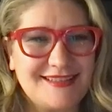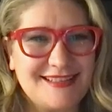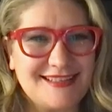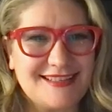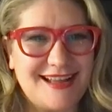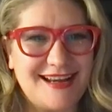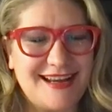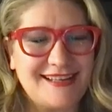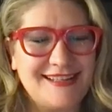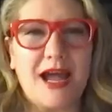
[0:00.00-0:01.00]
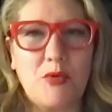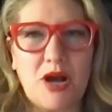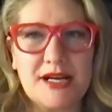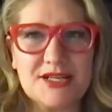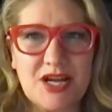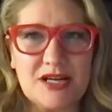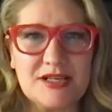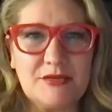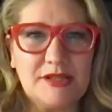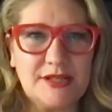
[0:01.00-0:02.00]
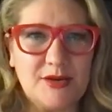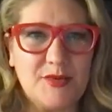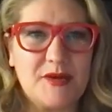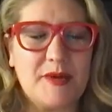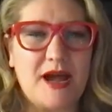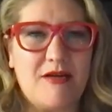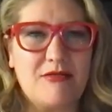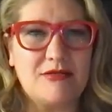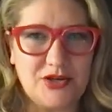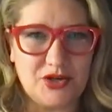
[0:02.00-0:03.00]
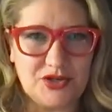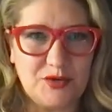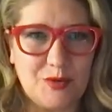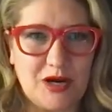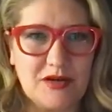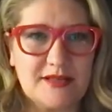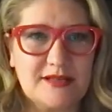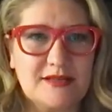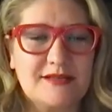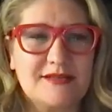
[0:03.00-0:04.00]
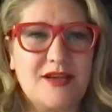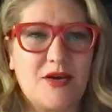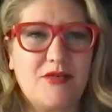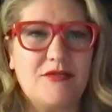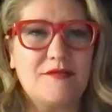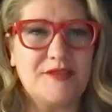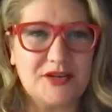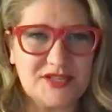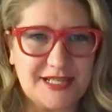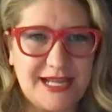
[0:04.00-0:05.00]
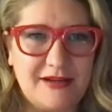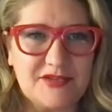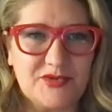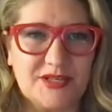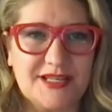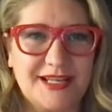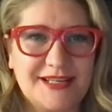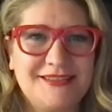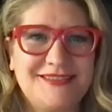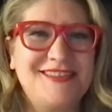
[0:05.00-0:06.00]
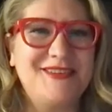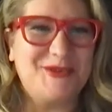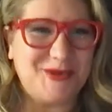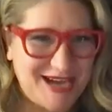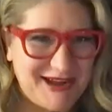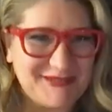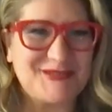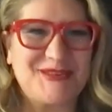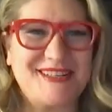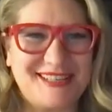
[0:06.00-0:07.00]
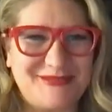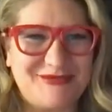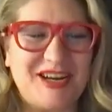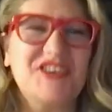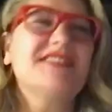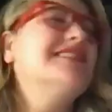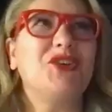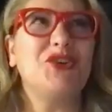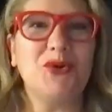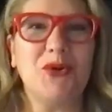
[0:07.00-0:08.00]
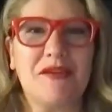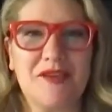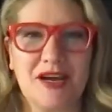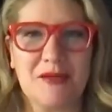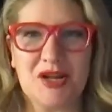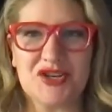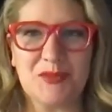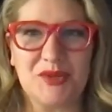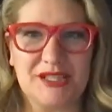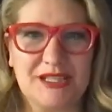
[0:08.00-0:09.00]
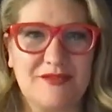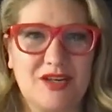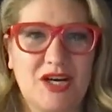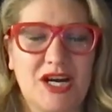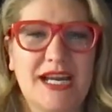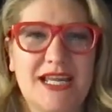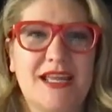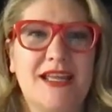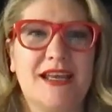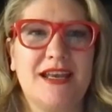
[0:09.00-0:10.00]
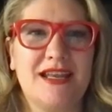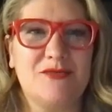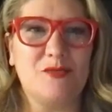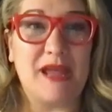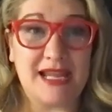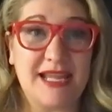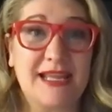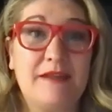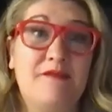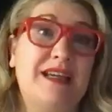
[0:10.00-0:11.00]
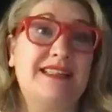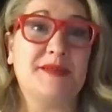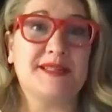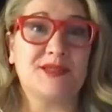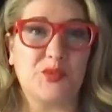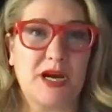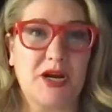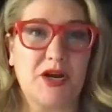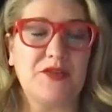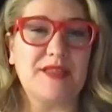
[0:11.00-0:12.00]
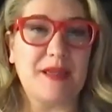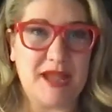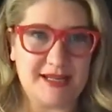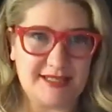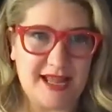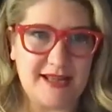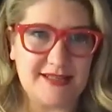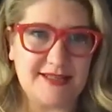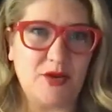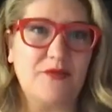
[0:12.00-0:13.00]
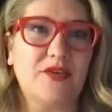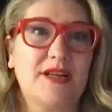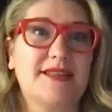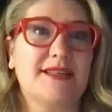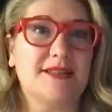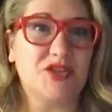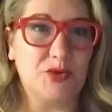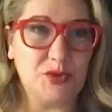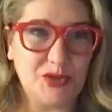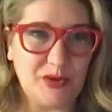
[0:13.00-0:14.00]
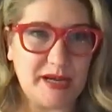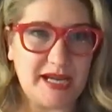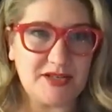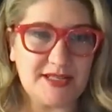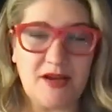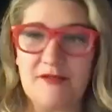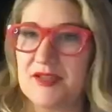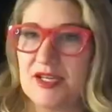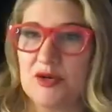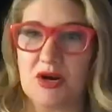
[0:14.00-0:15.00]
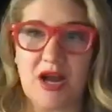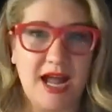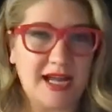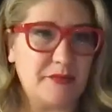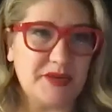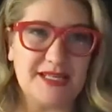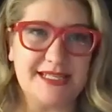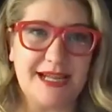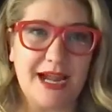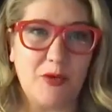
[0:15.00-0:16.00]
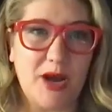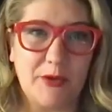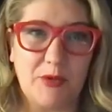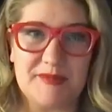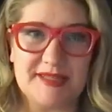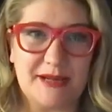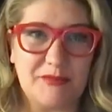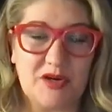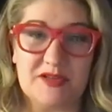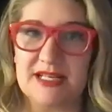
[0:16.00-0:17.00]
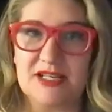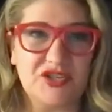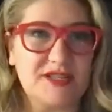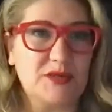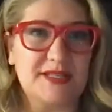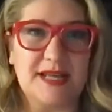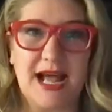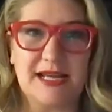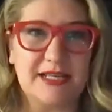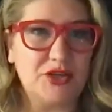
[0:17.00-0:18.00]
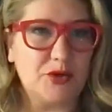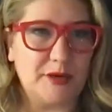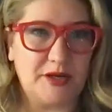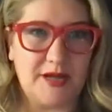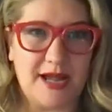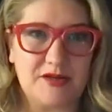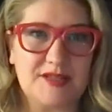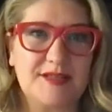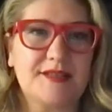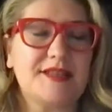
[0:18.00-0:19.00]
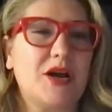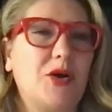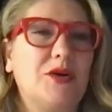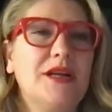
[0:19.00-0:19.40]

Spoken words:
It's exciting. I want to talk to you a little bit about your two words. So, fiercely outsourcing or outsourcing and fierce. You are very much a believer in making investments where they make sense. So, for instance, you knew about yourself that you were not going to be a DIY website person. It just was not in your wheelhouse. So,